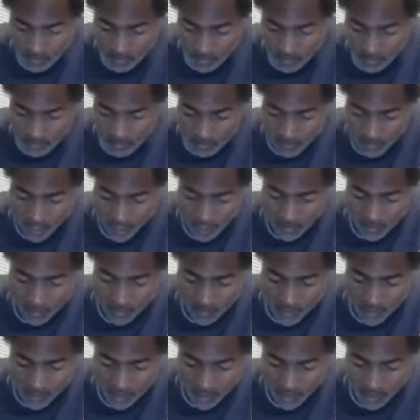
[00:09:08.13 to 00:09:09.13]

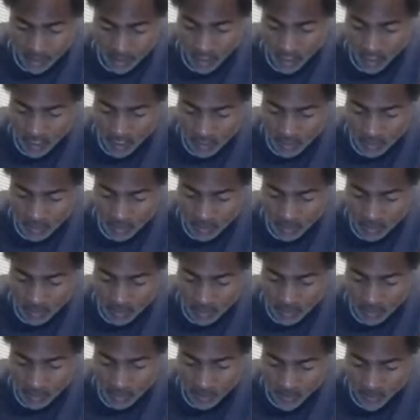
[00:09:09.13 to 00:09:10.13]
buried in a good
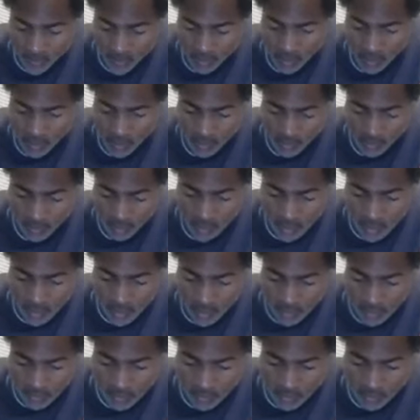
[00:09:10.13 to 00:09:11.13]
old age.
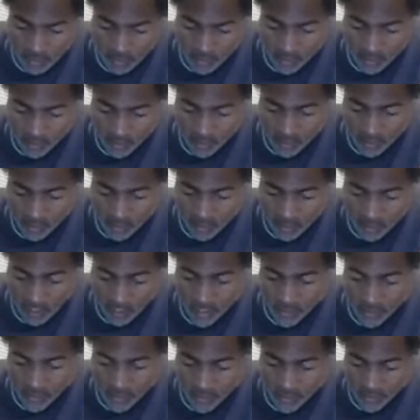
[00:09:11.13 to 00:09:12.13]
But in
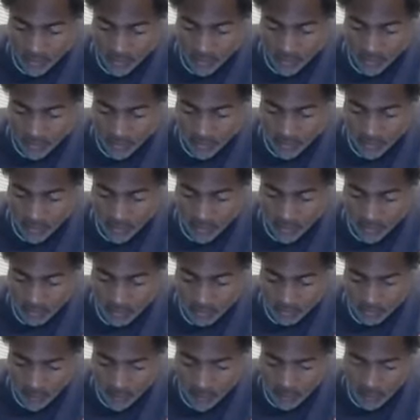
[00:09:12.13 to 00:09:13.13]
that,
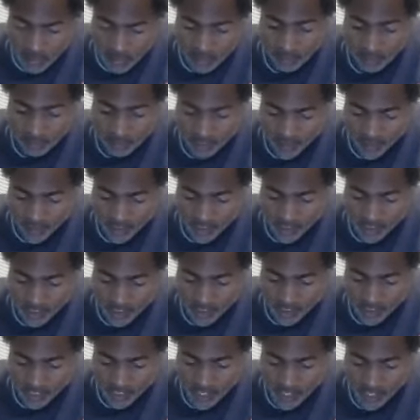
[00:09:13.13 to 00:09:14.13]
but, verse
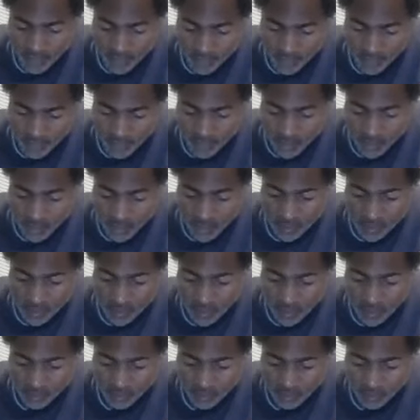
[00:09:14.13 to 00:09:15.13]
16, but in
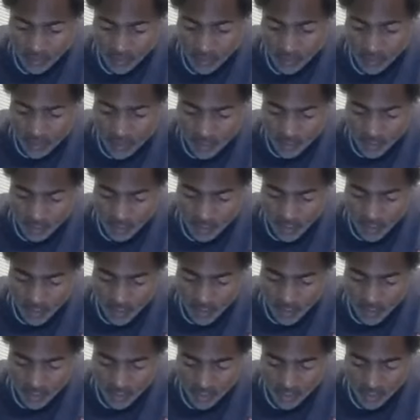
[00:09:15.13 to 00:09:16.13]
the fourth
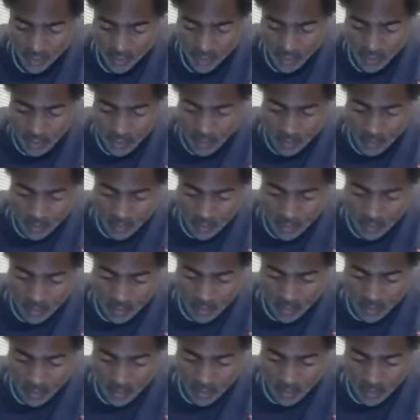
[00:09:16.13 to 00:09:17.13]
generation
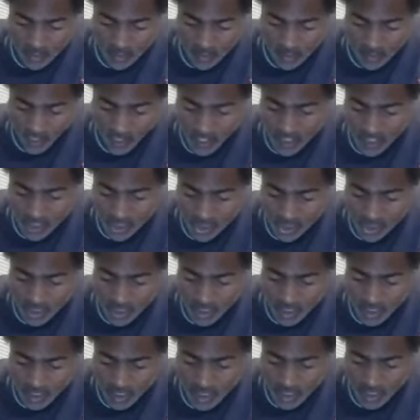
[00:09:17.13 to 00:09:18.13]
they
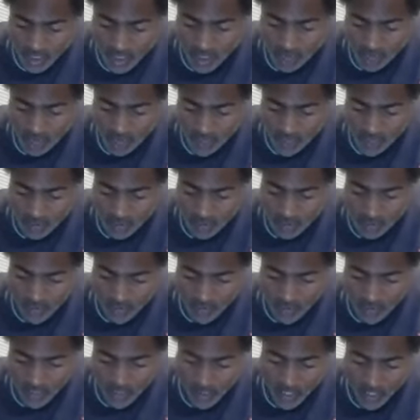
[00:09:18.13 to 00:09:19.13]
shall come hither
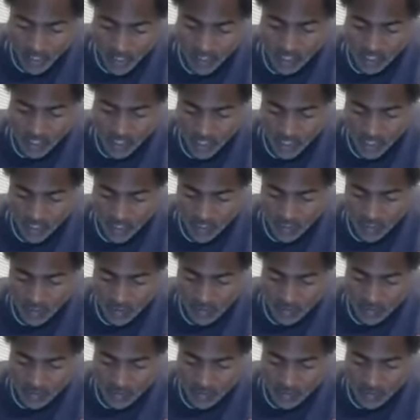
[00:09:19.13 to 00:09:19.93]
again.